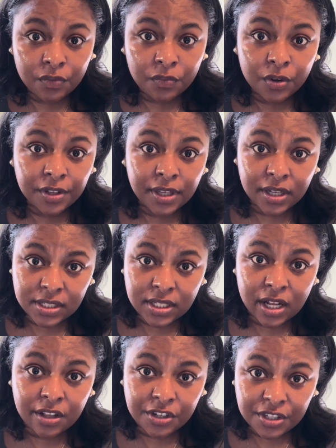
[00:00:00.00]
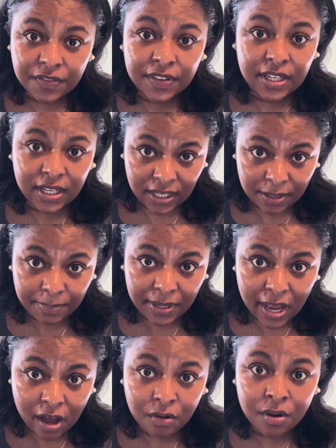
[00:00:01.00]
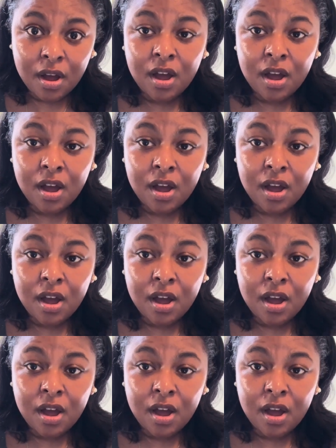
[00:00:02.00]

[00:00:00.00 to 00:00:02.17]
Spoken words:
$4,000. They can get me out.